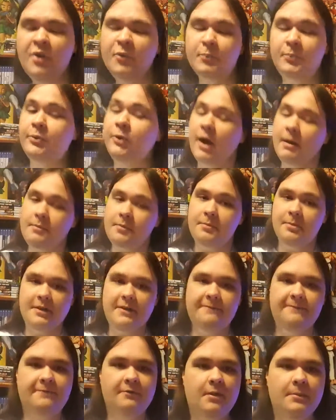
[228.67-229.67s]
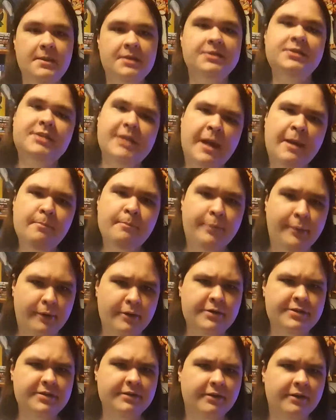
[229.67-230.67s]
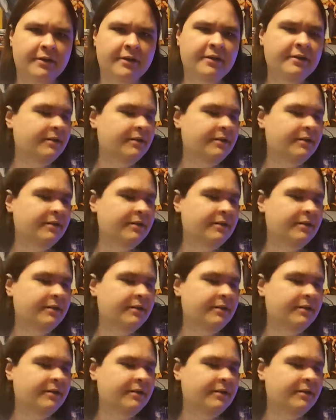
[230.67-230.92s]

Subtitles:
probably from the same person,